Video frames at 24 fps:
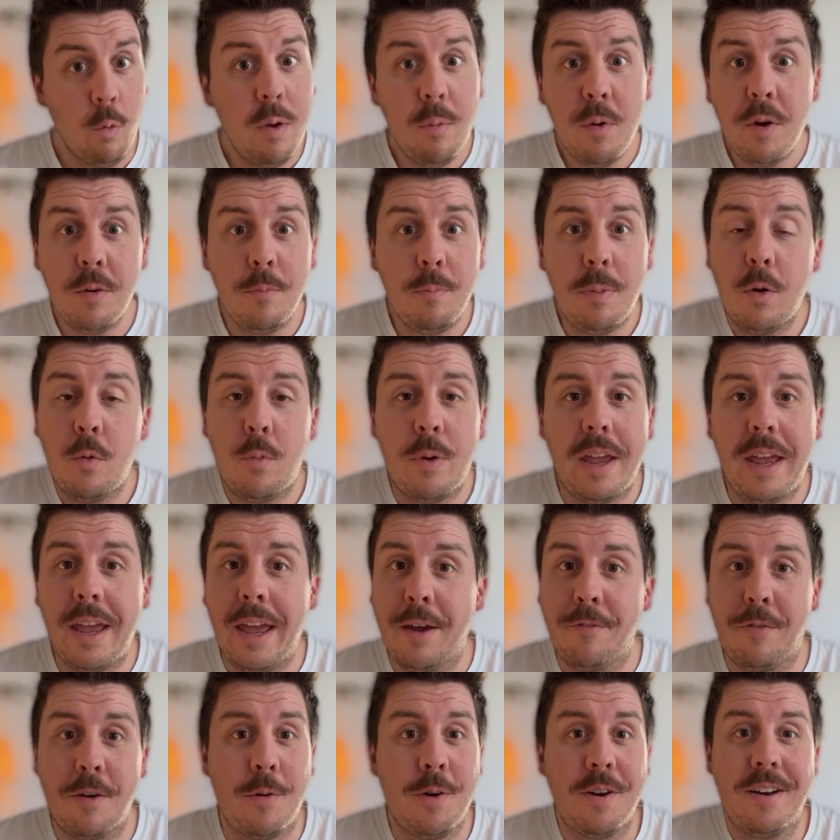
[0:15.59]
We wouldn't be we
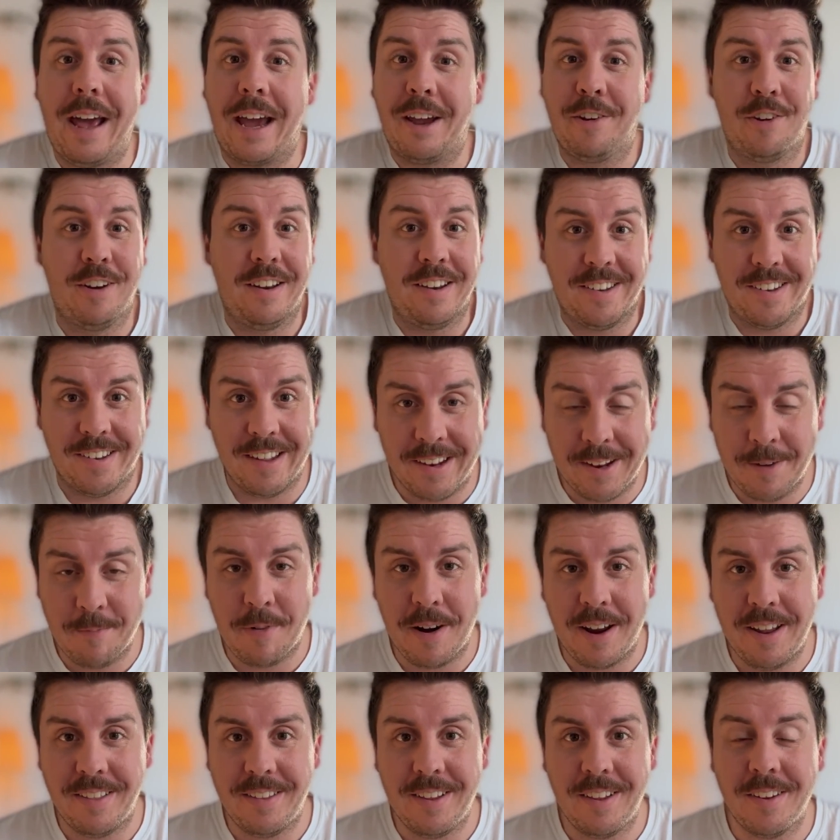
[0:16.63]
if we wouldn't actually
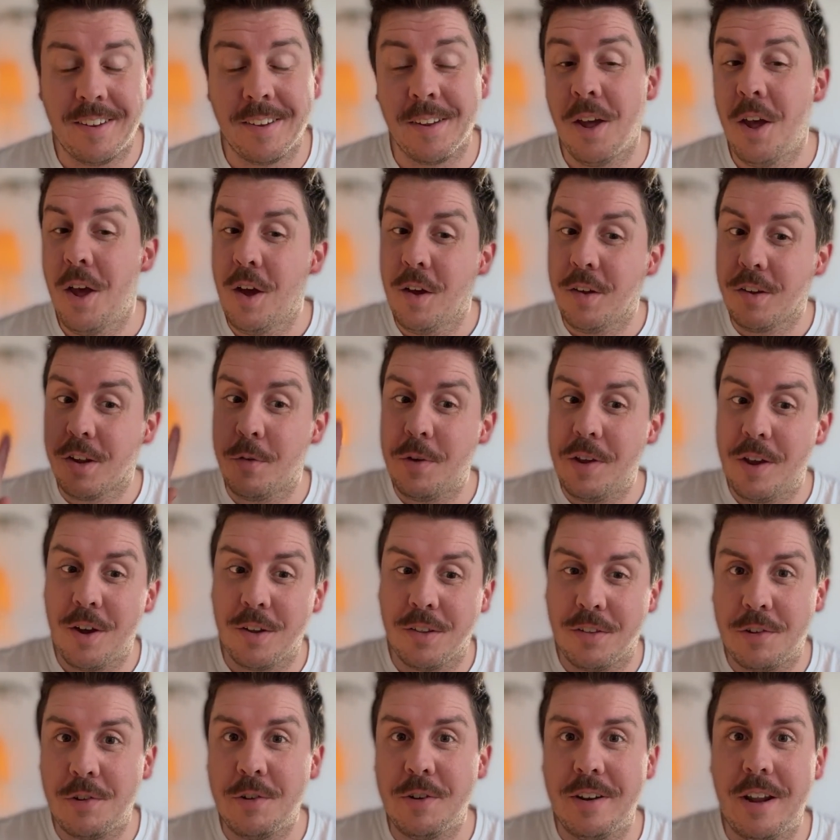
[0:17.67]
celebrate this, so we
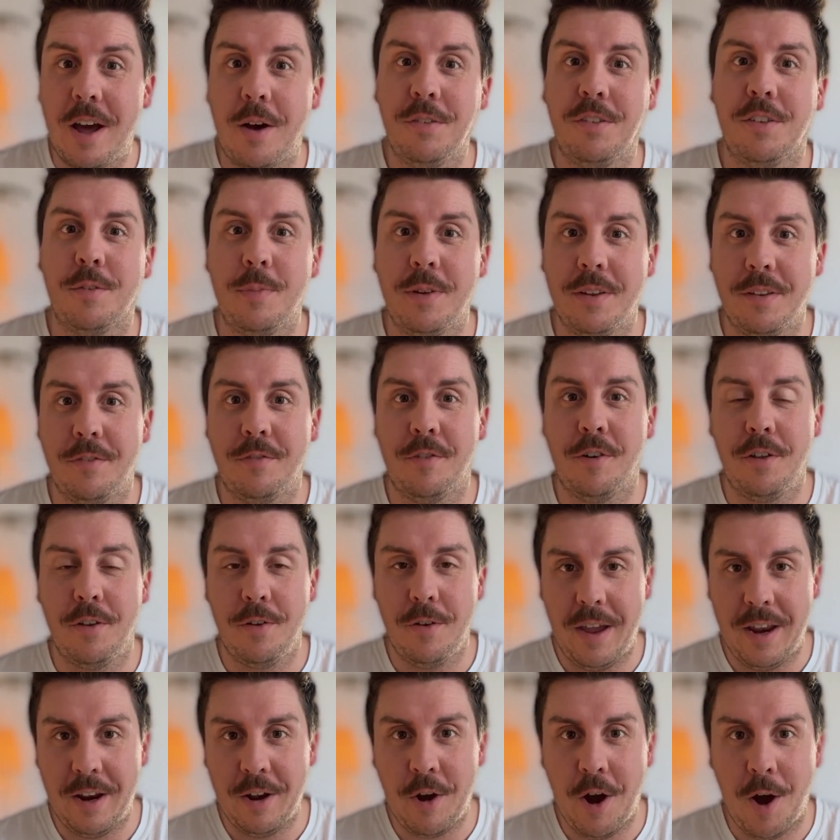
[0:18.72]
got two announcements for
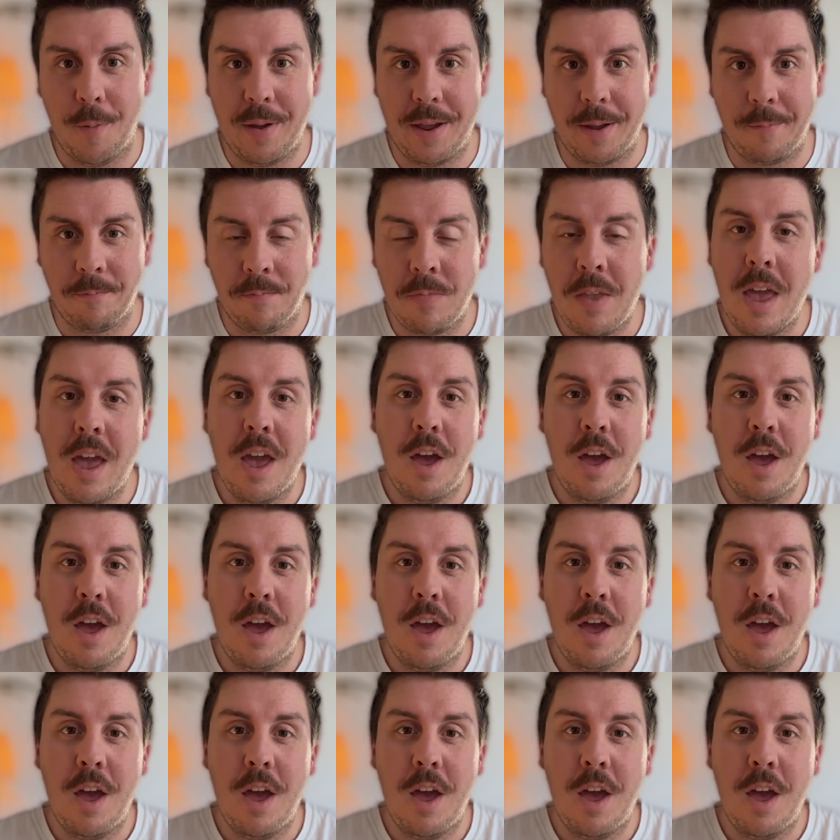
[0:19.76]
you incoming.